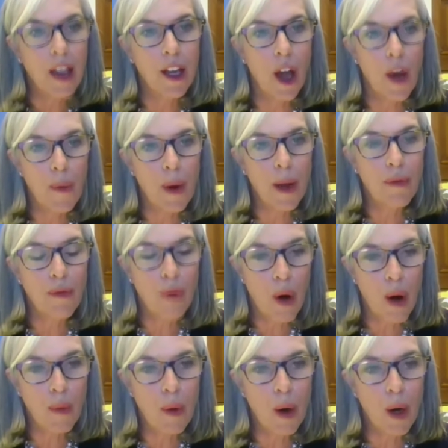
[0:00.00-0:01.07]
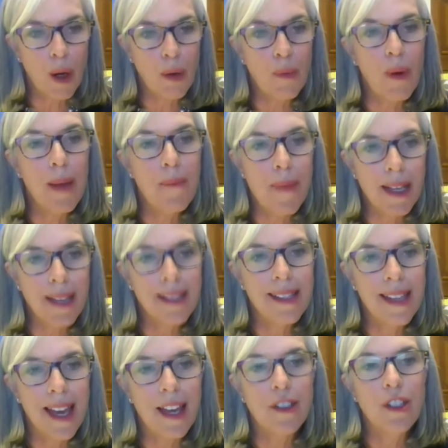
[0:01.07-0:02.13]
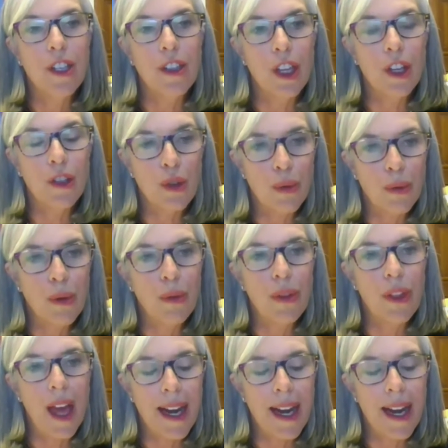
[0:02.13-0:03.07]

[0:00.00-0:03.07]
going forward, we must get to the truth